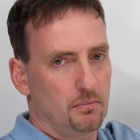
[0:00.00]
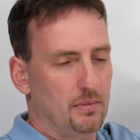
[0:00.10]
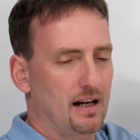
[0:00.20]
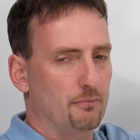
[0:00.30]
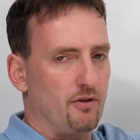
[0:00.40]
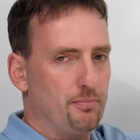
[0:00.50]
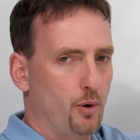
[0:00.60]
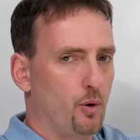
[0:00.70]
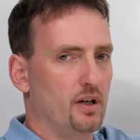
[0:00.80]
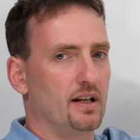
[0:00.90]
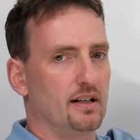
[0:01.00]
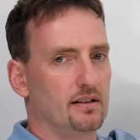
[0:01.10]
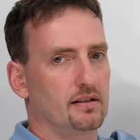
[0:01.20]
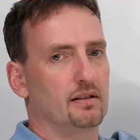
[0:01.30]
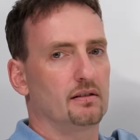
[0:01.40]
but I'm reporting
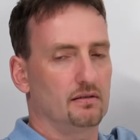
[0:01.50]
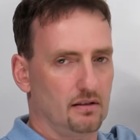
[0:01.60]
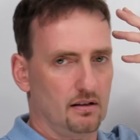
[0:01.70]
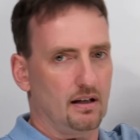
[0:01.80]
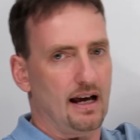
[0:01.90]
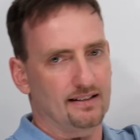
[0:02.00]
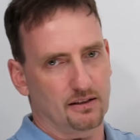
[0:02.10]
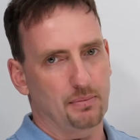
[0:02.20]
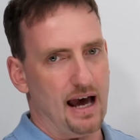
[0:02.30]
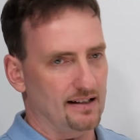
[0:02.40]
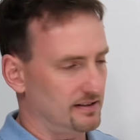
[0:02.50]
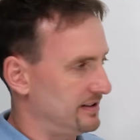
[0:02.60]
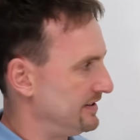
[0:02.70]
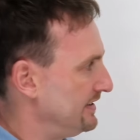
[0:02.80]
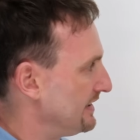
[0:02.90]
it as the past
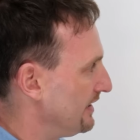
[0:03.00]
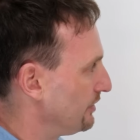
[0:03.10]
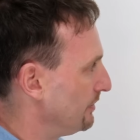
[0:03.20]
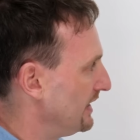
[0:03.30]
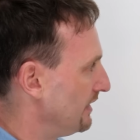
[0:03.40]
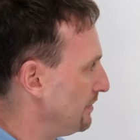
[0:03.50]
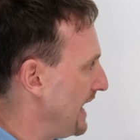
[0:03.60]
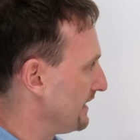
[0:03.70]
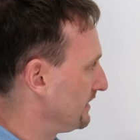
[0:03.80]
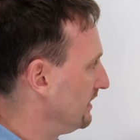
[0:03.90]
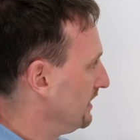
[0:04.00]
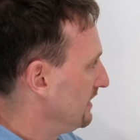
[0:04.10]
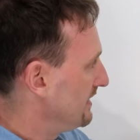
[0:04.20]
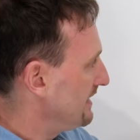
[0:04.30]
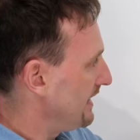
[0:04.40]
because he said it to me in the past.
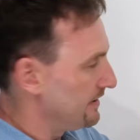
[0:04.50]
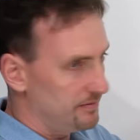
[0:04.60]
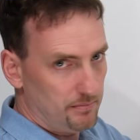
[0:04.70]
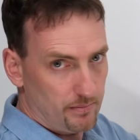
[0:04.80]
Said.